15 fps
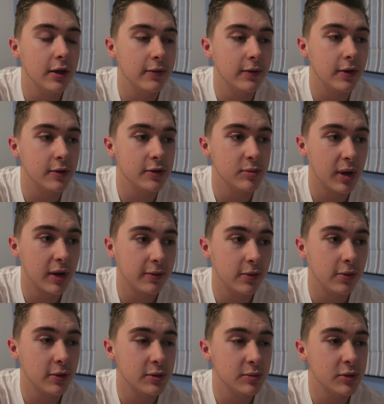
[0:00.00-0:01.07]
If it goes up after
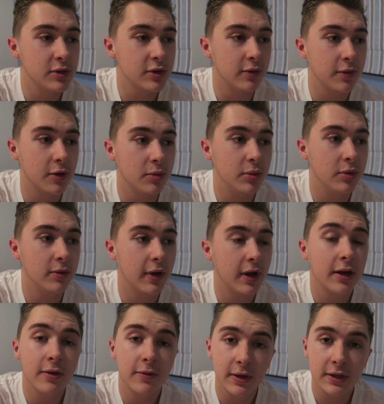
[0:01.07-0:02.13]
Christmas, I hope you've
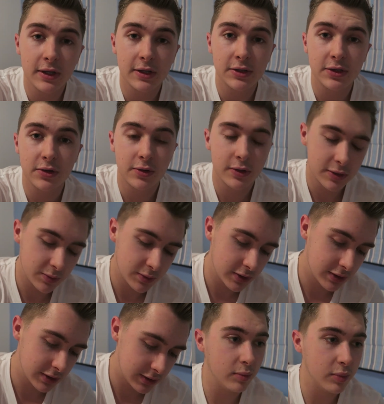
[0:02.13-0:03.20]
had a fantastic
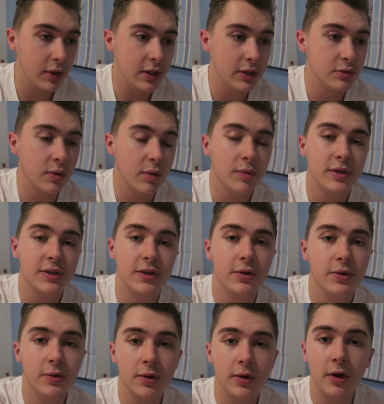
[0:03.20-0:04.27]
Christmas. Please remember
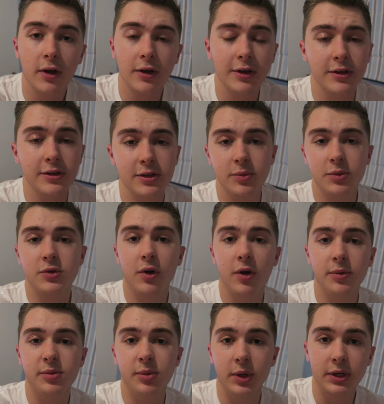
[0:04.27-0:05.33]
to like and
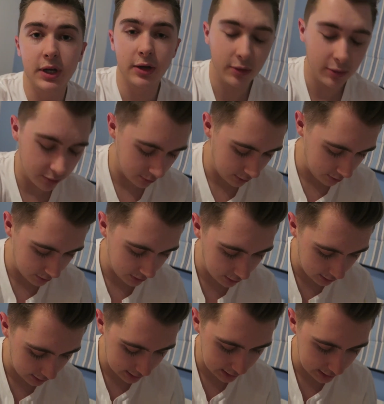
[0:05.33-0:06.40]
subscribe to my channel and all that
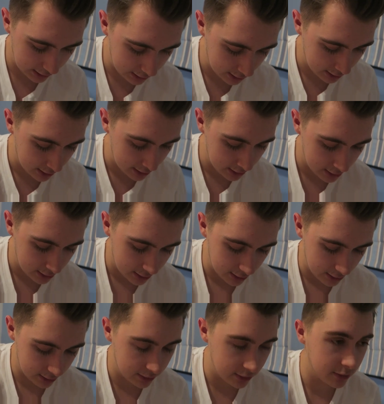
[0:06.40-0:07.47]
malarkey,
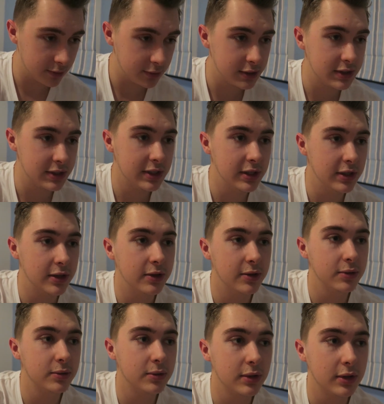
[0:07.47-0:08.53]
and I'll see
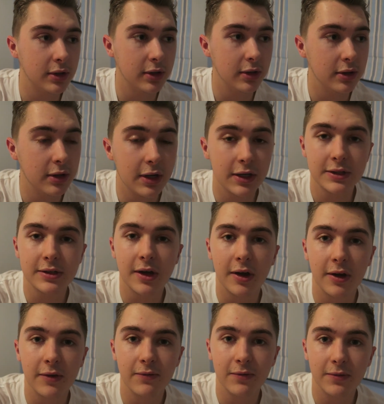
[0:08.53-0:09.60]
you next
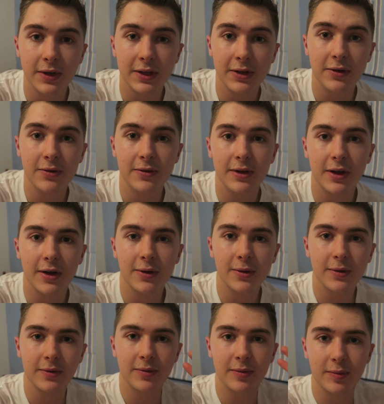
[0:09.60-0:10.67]
time with a new video.
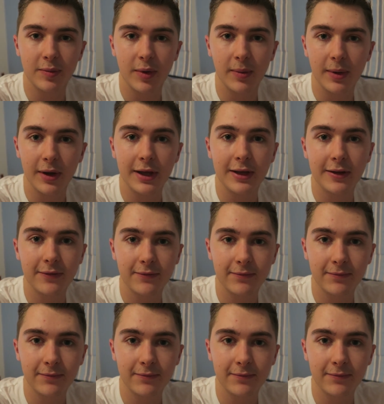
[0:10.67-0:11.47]
Bye bye.